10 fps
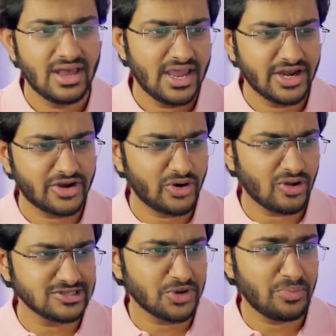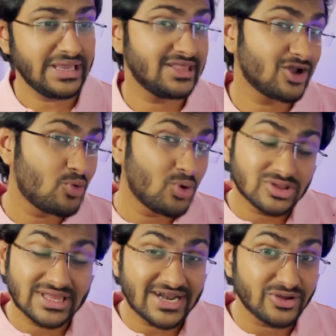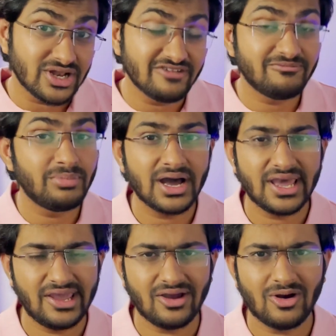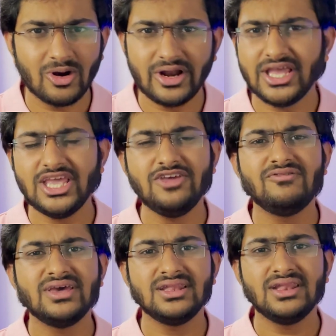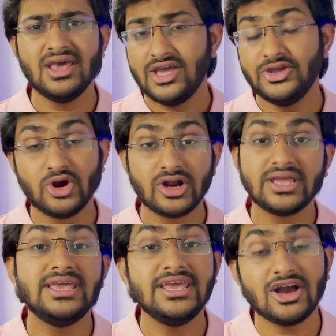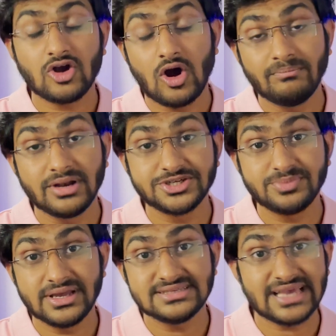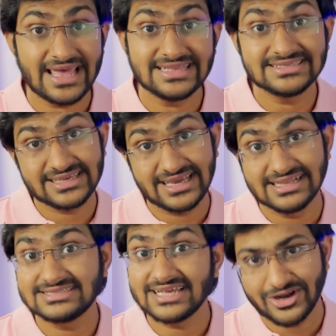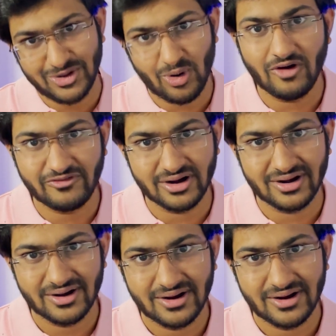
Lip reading: it could also be the quote that you live by, or even your key accomplishments and skills that you offer.